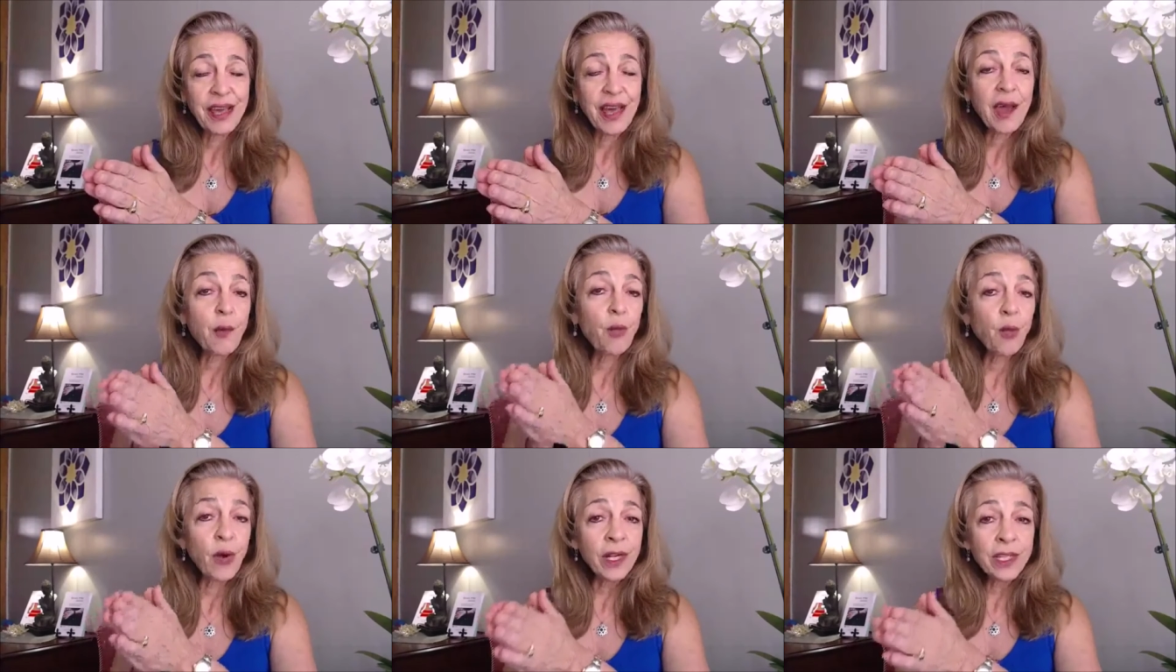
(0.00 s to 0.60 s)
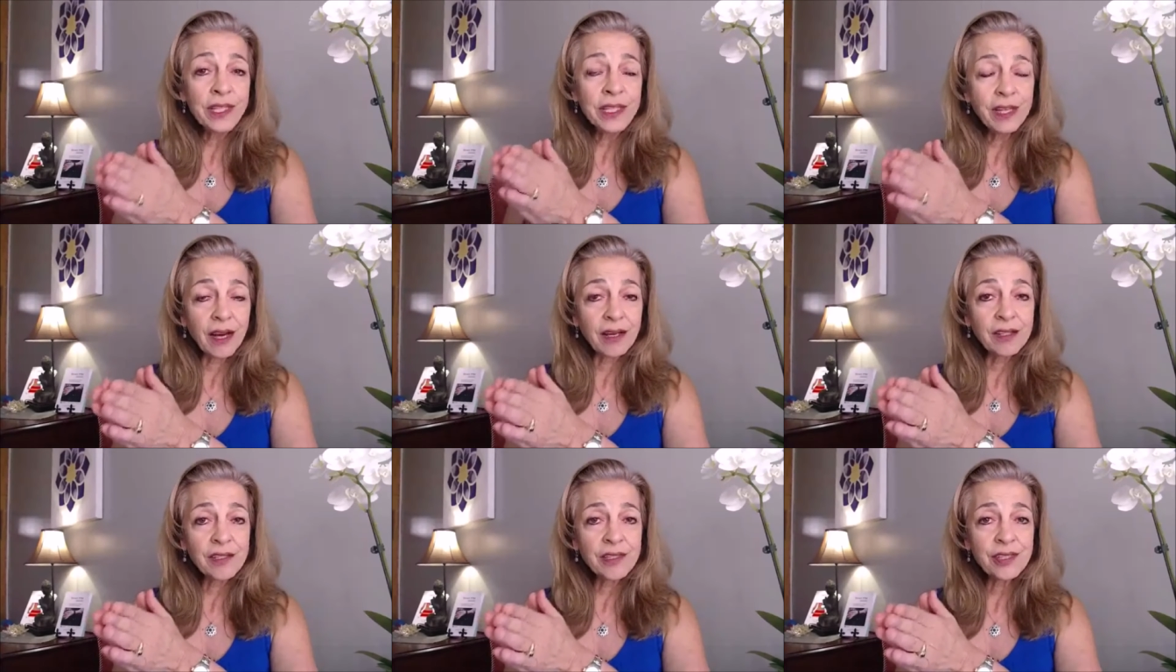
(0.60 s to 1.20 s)
And what it
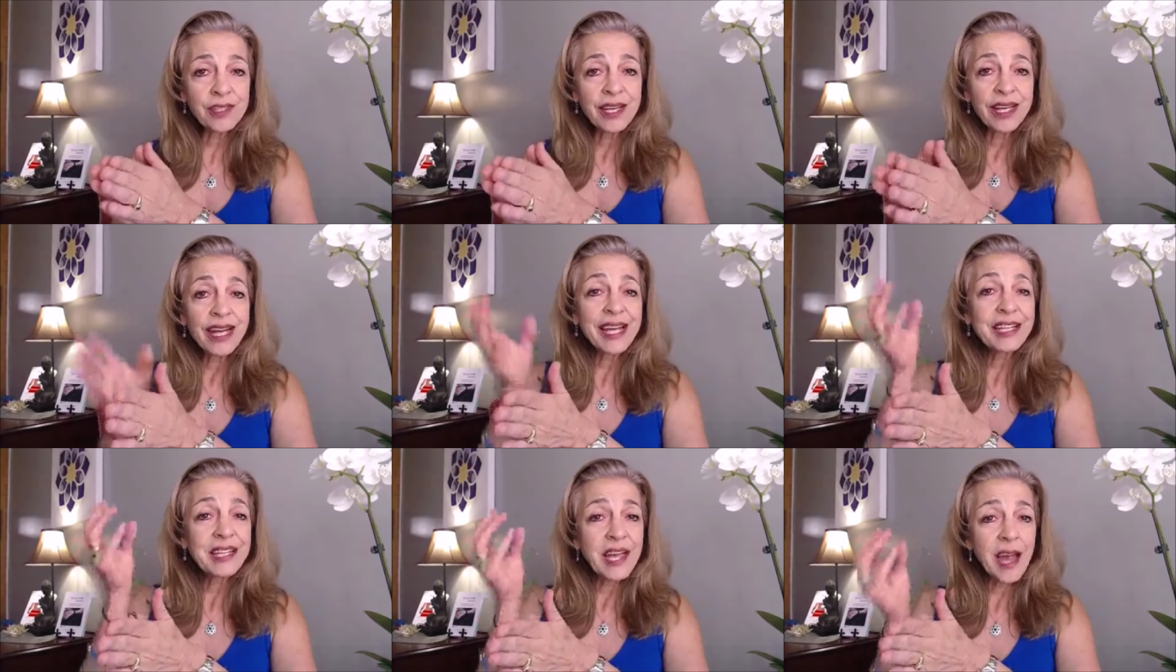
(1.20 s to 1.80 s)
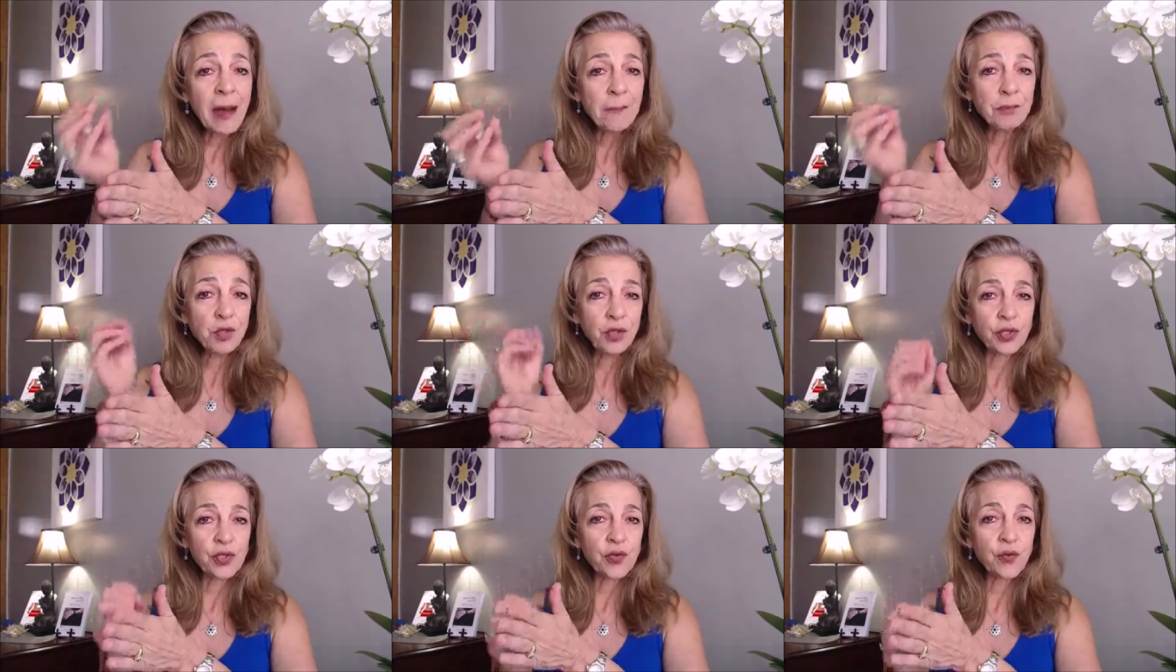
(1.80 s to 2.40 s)
does, it
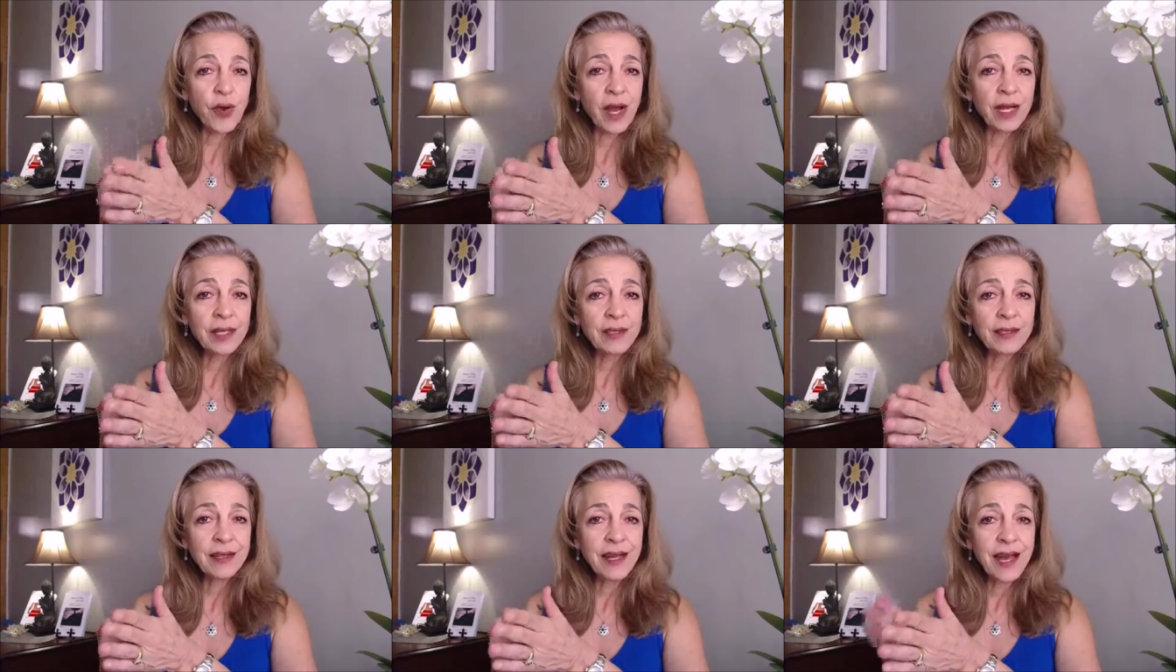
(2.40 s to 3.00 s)
captures, right?